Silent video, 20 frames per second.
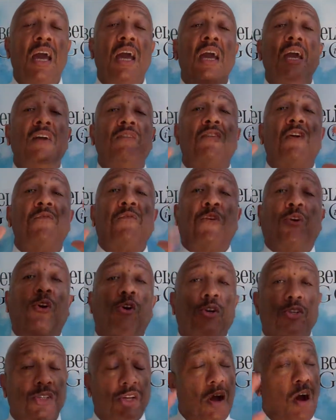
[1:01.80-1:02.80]
Even
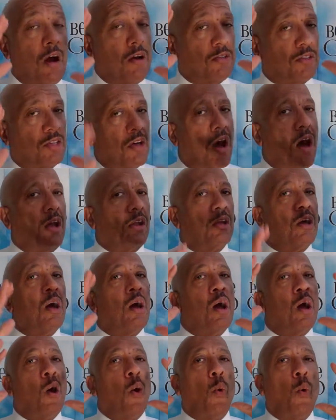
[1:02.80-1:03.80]
fools are thought
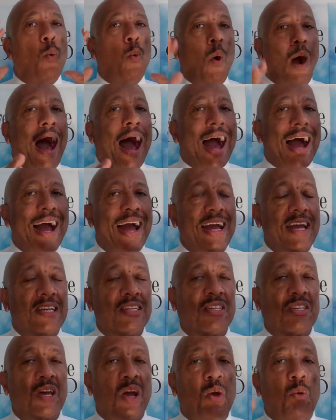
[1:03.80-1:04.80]

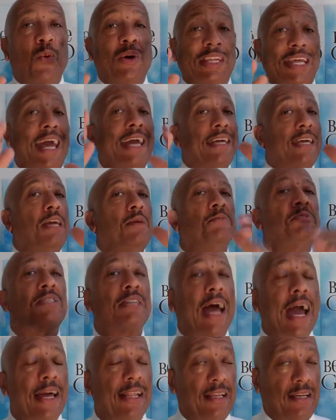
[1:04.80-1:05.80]
wise when they keep
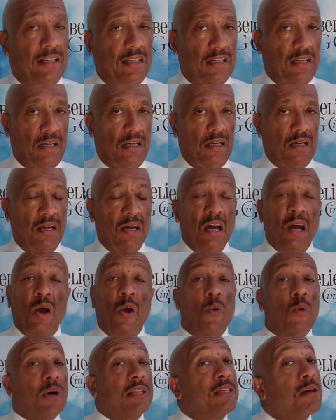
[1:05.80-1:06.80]
silent.
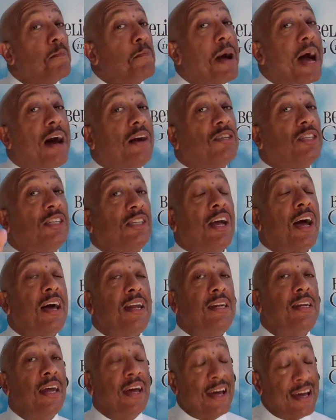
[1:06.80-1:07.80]
With their mouths
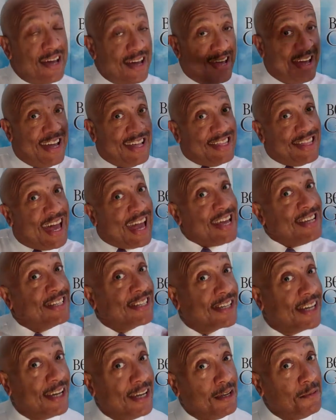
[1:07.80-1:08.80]
shut, they
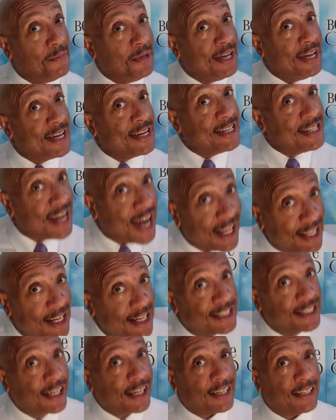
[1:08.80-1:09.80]
seem
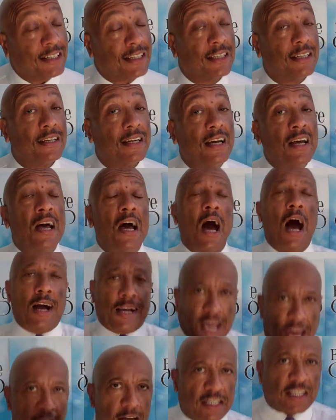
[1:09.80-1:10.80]
intelligent.
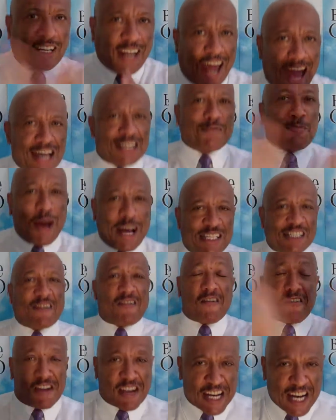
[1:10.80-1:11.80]
Again, today's
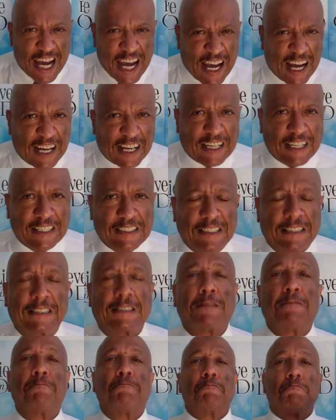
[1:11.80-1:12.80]
message is,
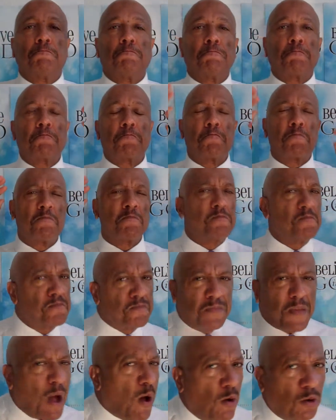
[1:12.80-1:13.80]

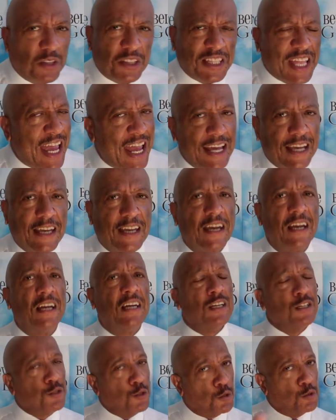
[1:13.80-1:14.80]
don't think
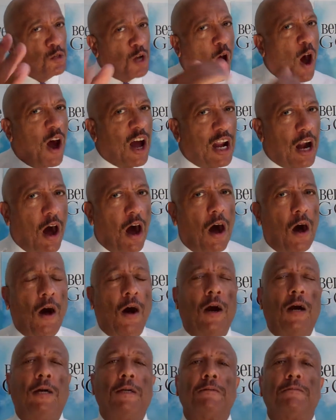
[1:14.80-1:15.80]
you know it
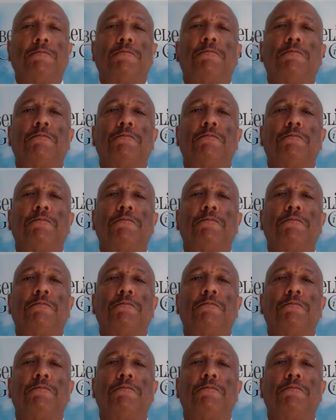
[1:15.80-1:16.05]
all.